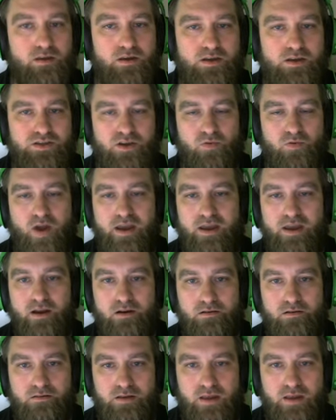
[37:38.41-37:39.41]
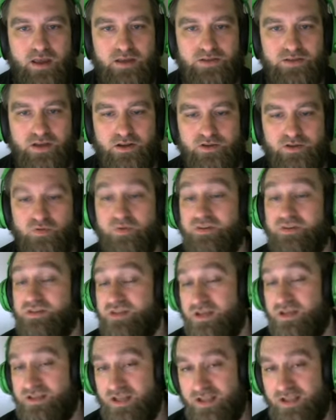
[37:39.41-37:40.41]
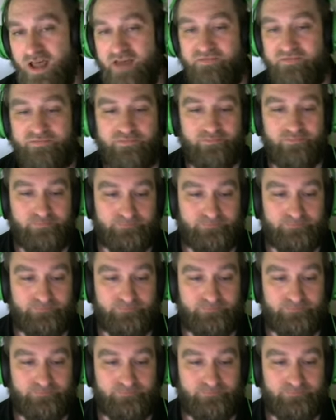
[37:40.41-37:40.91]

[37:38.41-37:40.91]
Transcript: So right here, he is going to swing 6 at life.